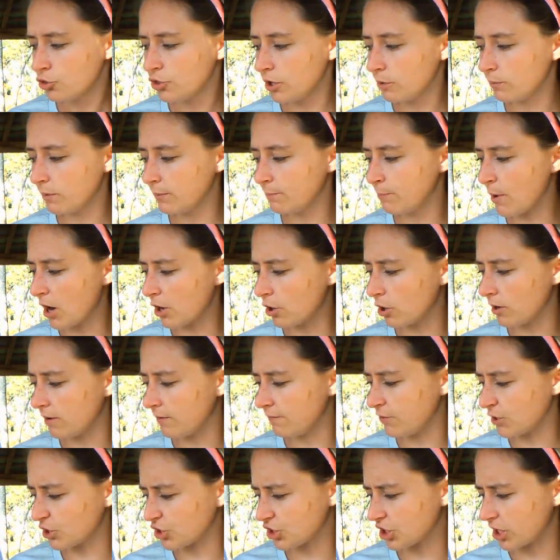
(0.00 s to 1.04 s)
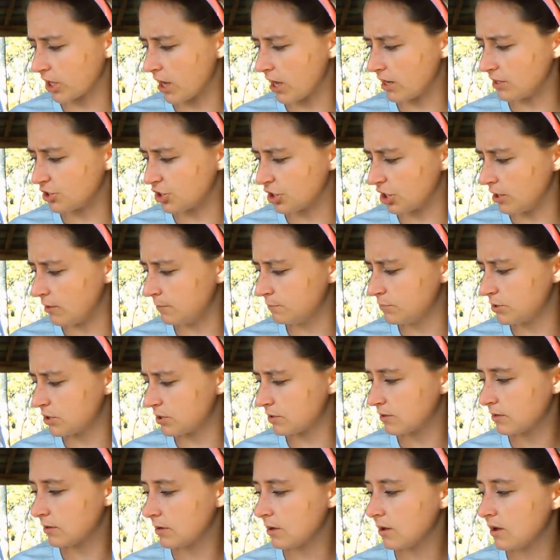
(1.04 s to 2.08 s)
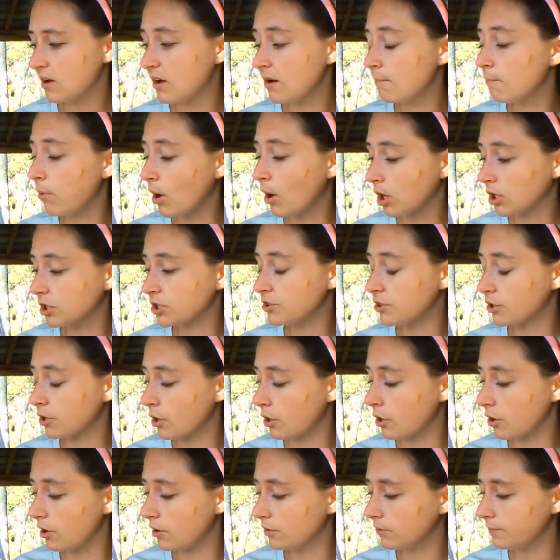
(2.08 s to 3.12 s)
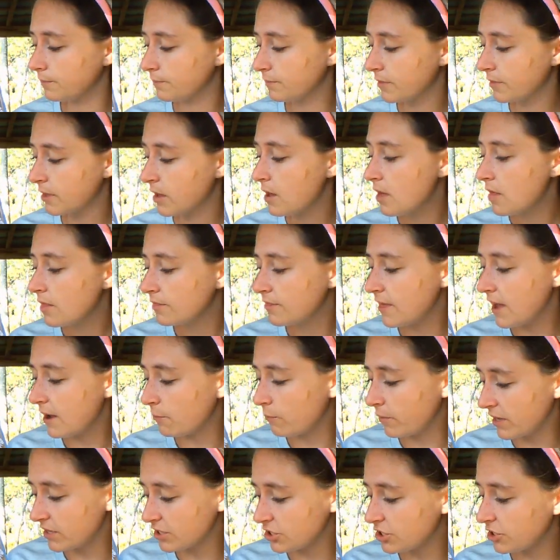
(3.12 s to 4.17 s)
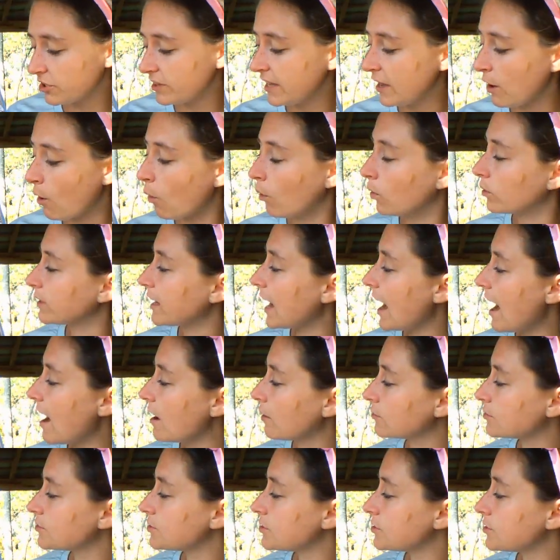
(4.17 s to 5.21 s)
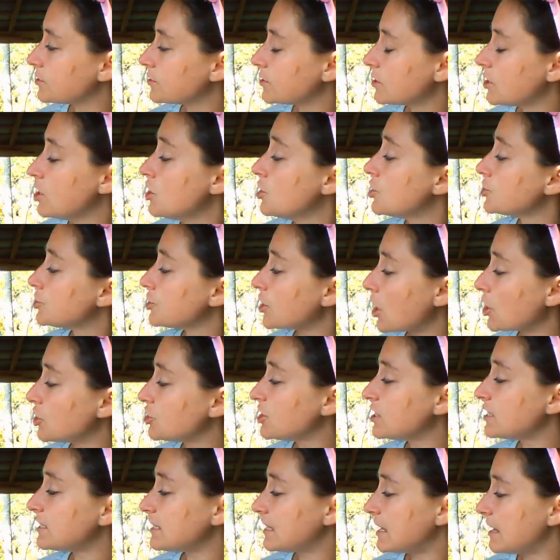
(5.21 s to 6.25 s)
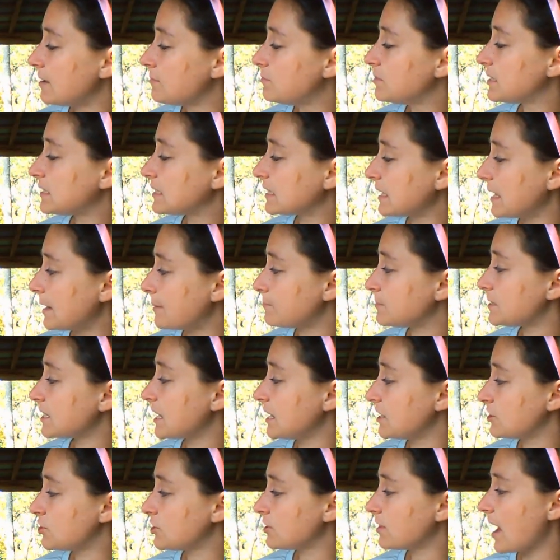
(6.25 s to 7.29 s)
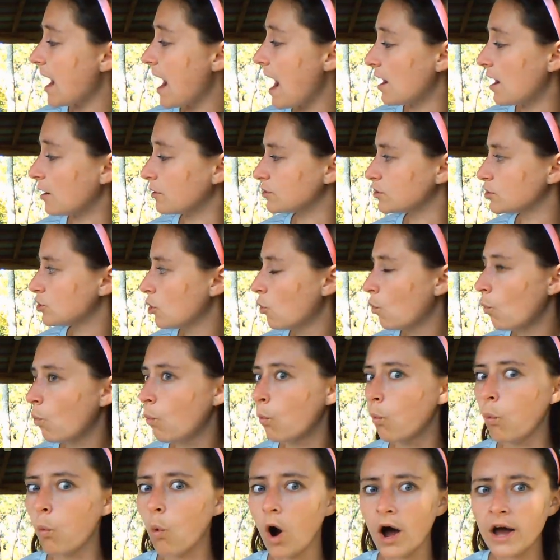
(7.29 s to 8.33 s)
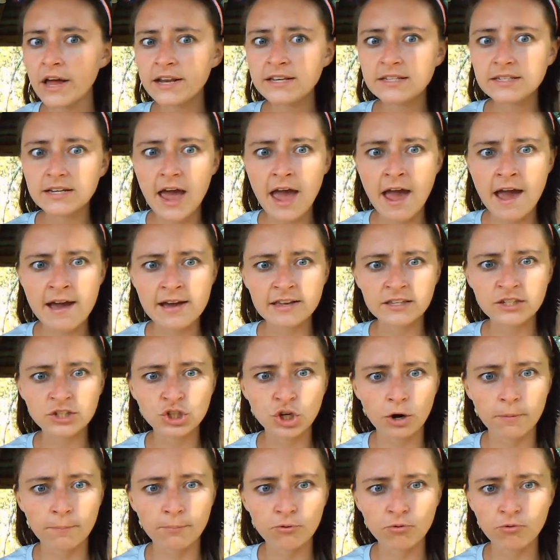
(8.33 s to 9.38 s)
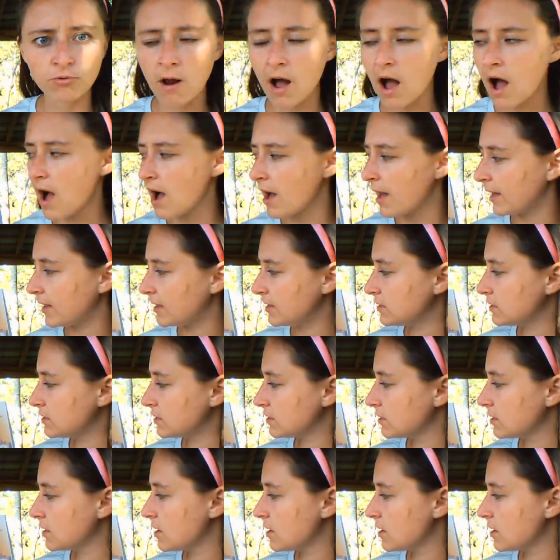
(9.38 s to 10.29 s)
"Then we'd better investigate, Tibbs," barked the Colonel. They went to the old house. Sergeant Tibbs slipped into the house. What a surprise!